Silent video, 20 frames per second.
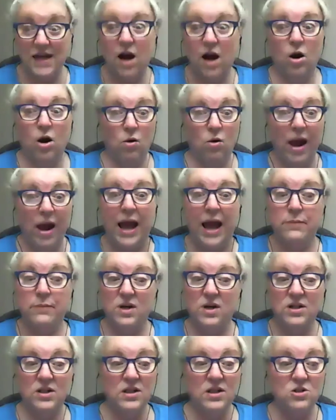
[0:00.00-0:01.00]
Oh, ab- eh,
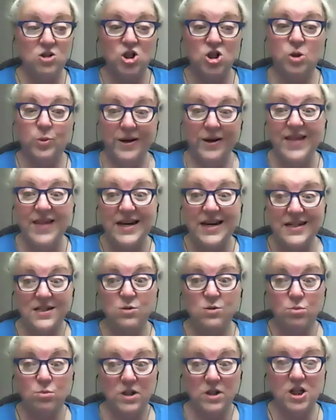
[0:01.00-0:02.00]
eh, you know what? That is a
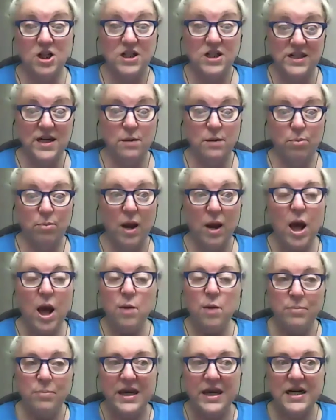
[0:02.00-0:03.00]
really good tip
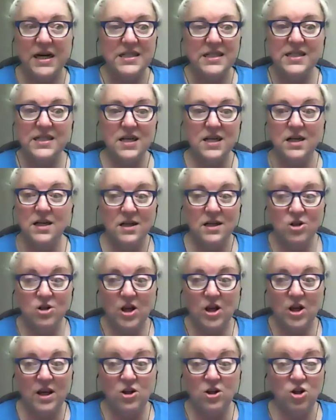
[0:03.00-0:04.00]
because eh,
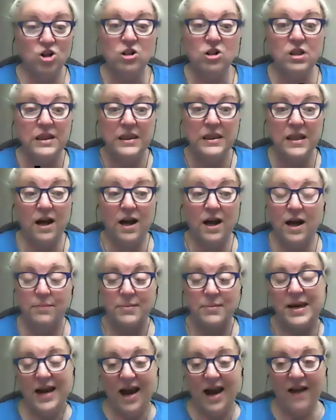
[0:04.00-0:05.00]
you're, I
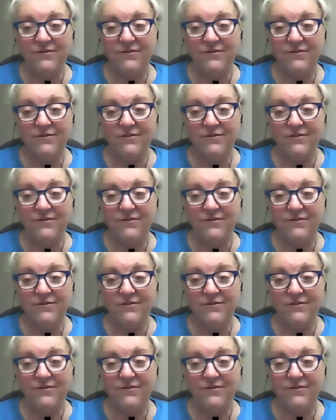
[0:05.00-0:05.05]
mean, I